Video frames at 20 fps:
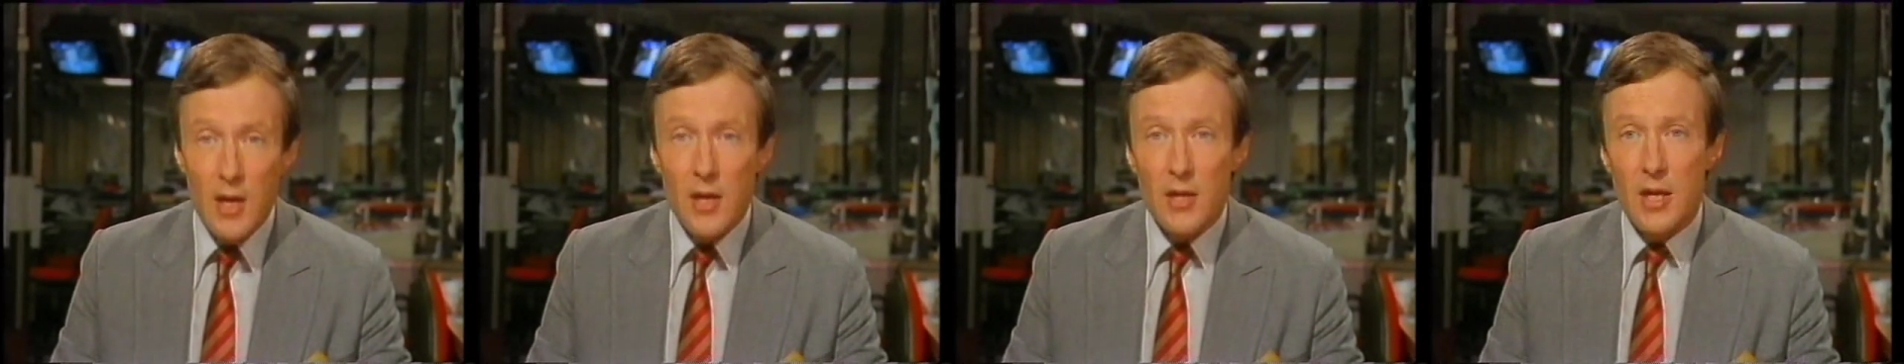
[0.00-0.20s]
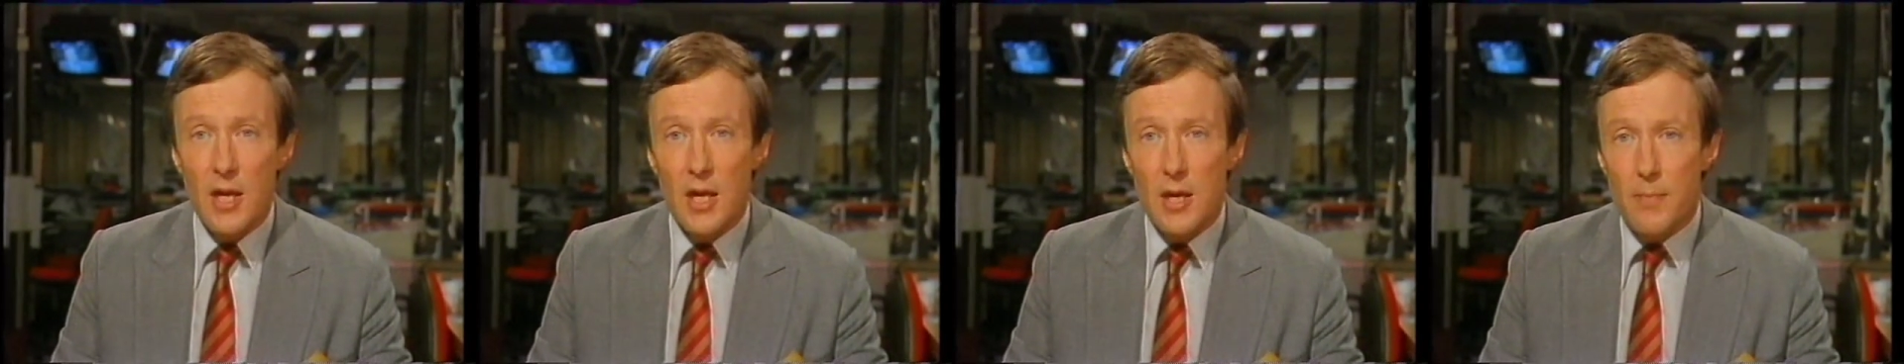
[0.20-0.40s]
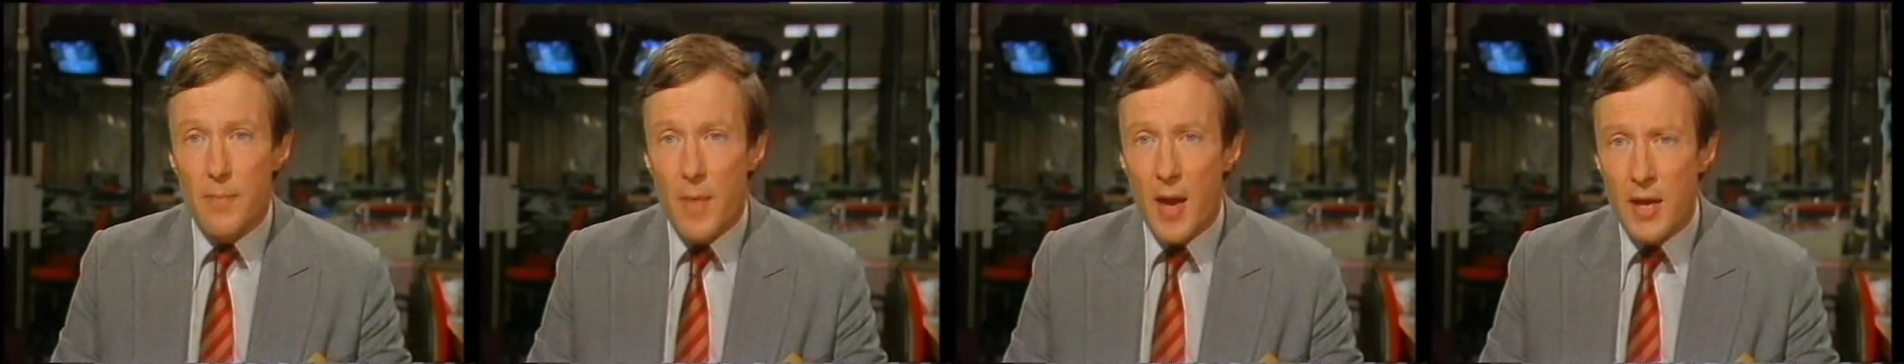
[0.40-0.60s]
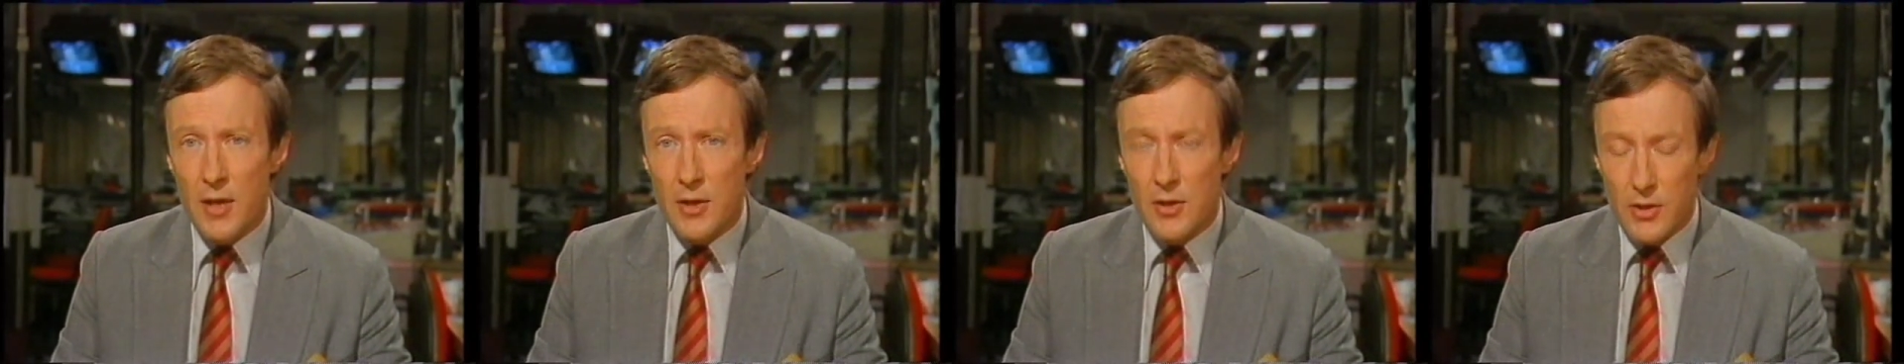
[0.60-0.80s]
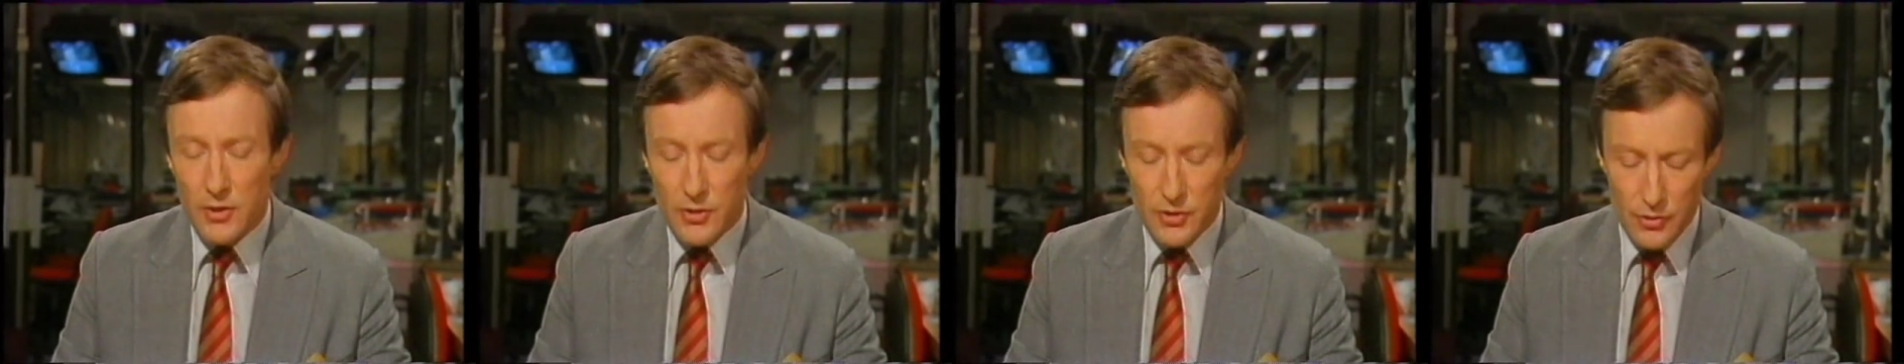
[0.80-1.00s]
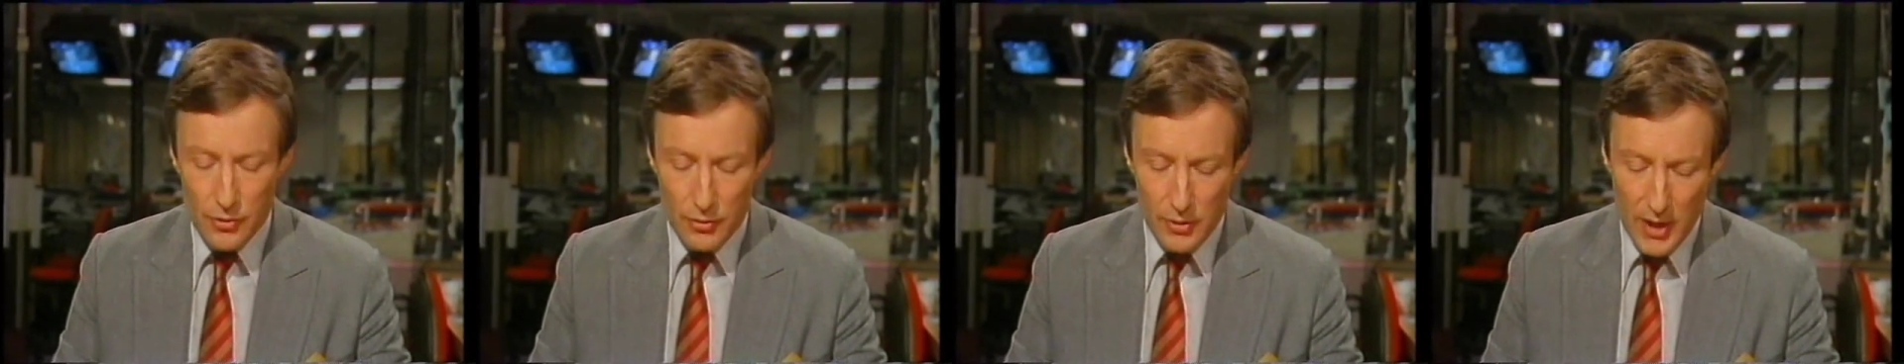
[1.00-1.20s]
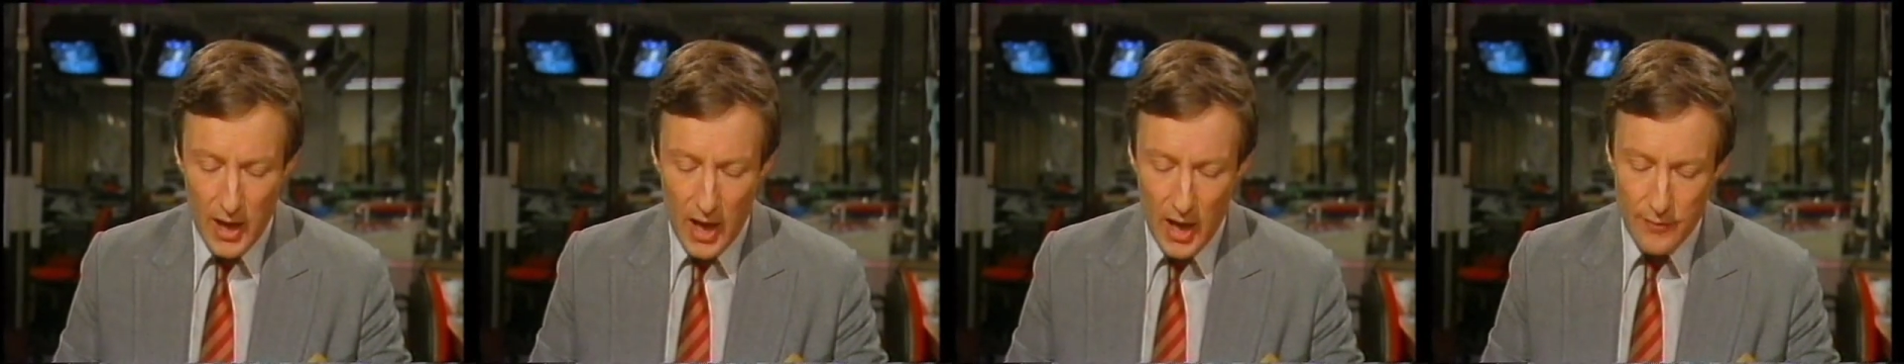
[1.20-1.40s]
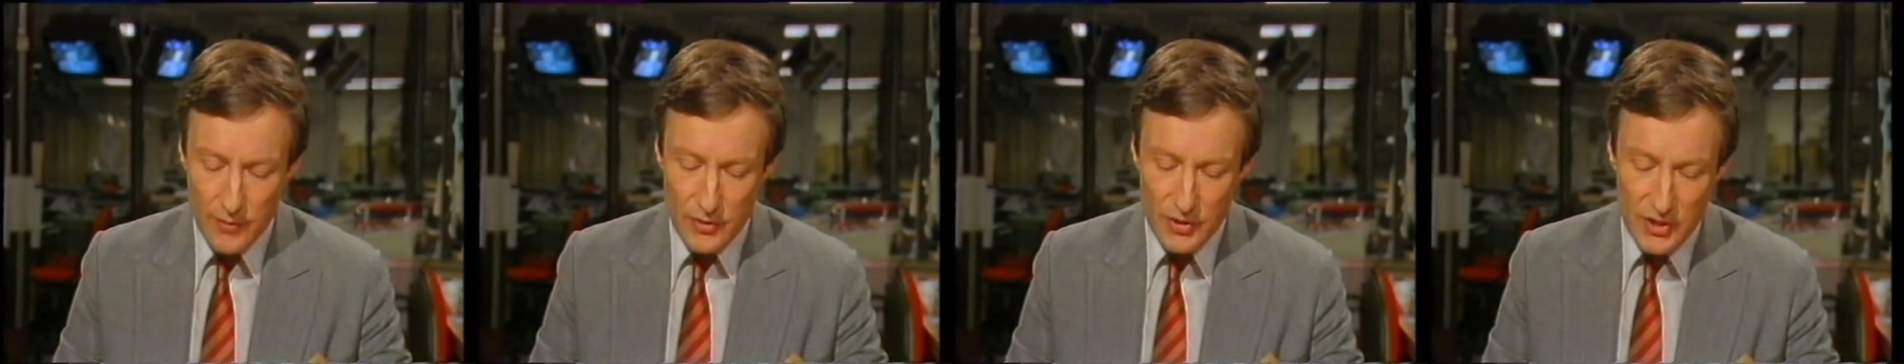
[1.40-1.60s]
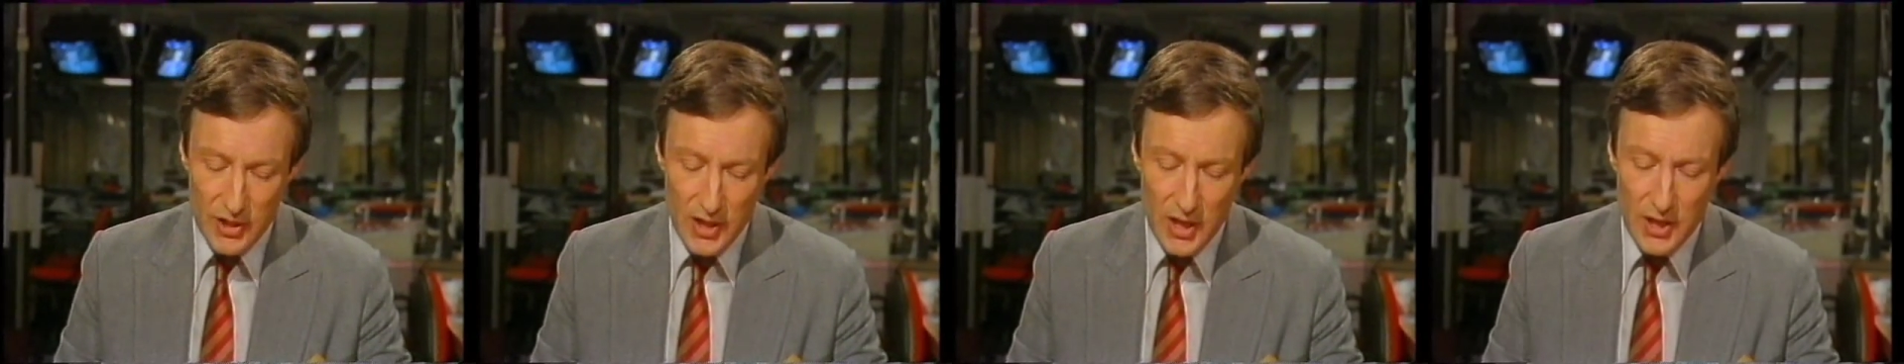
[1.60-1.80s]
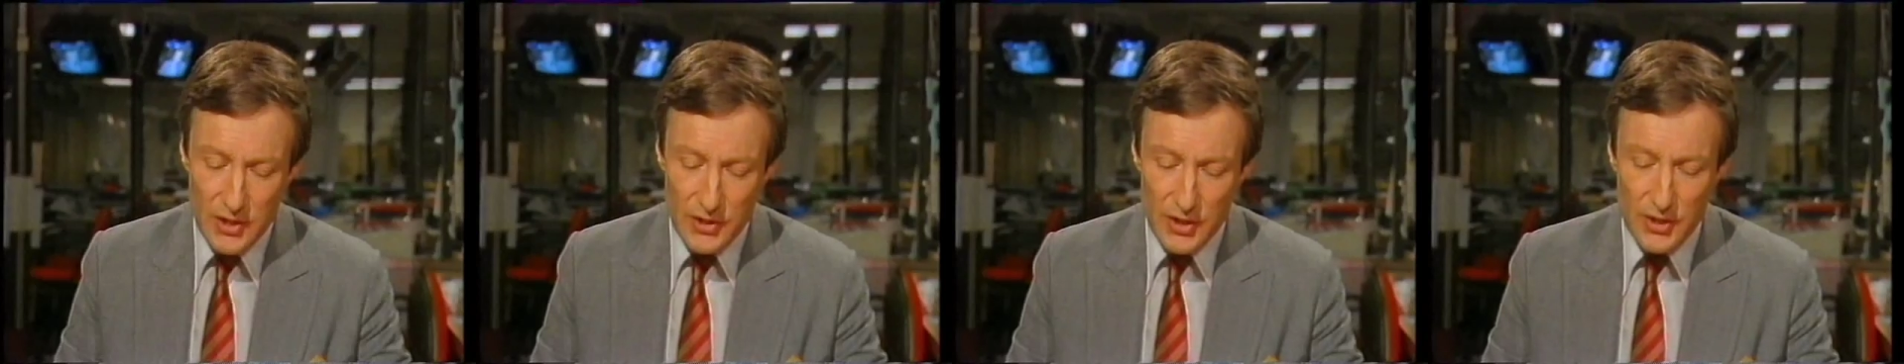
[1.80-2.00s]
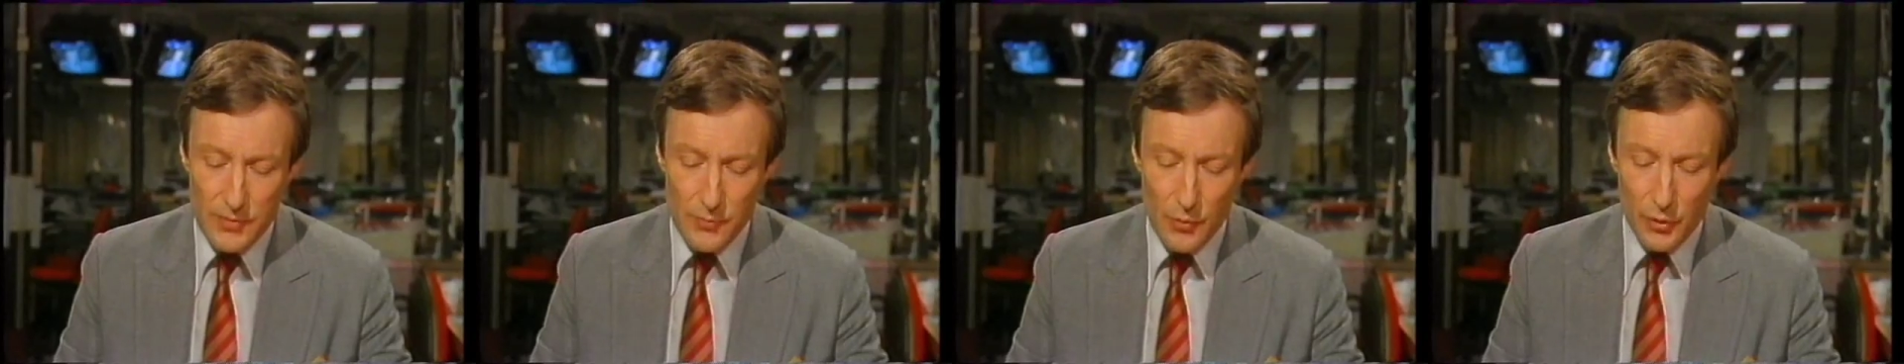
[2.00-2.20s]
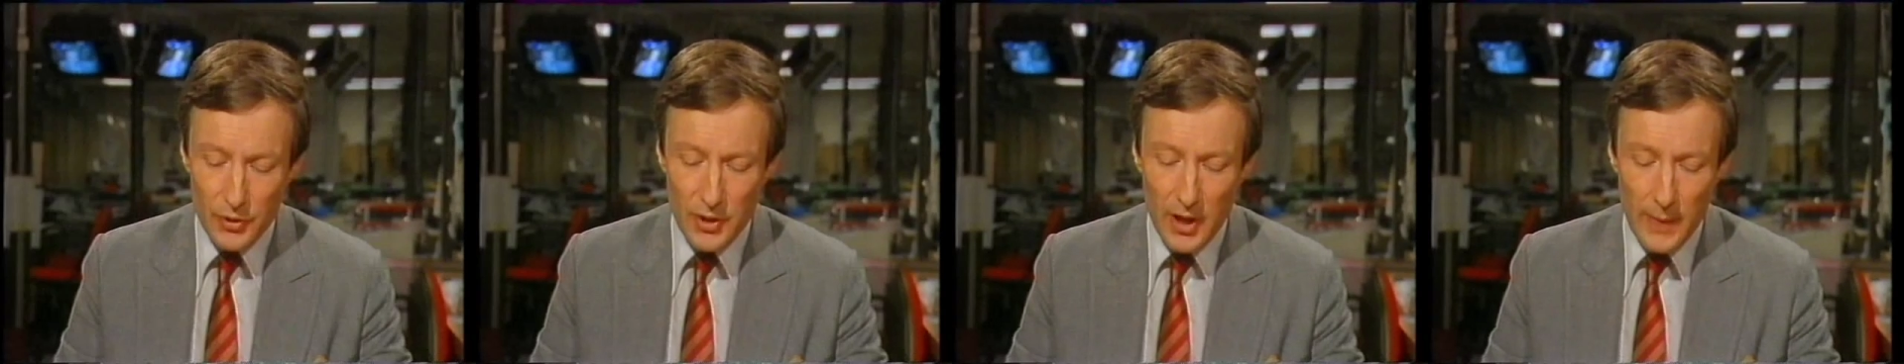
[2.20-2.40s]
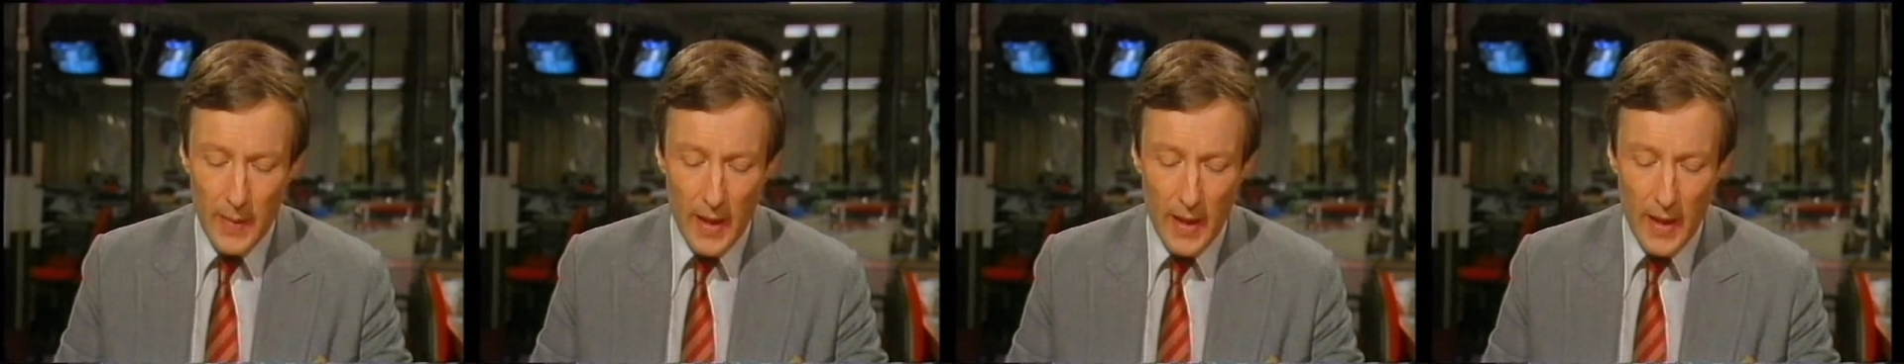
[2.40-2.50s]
The main story overseas this morning,